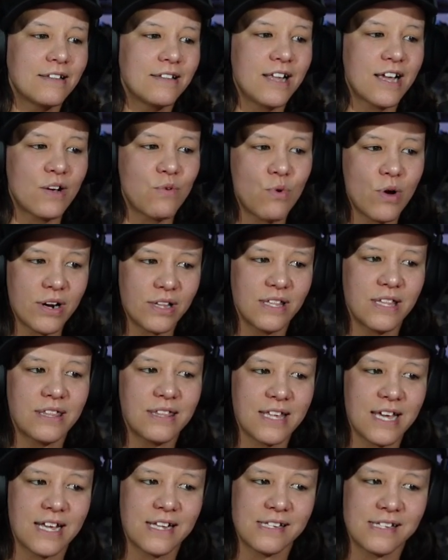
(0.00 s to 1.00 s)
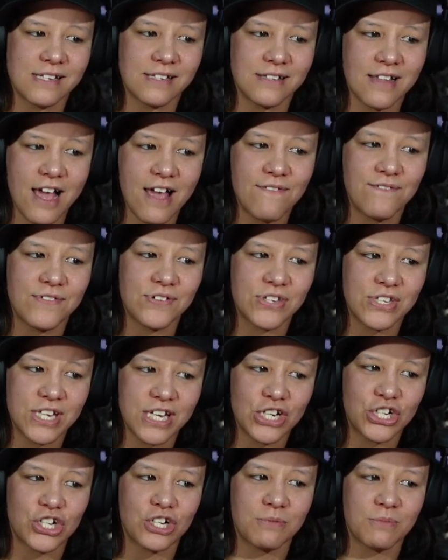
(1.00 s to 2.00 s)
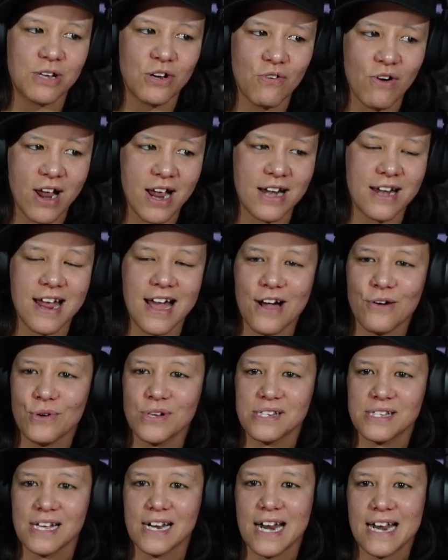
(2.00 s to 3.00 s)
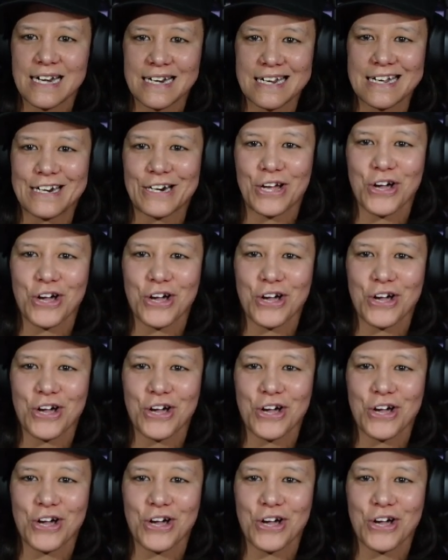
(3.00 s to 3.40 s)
like one of the things that life is teaching me right now is that I need a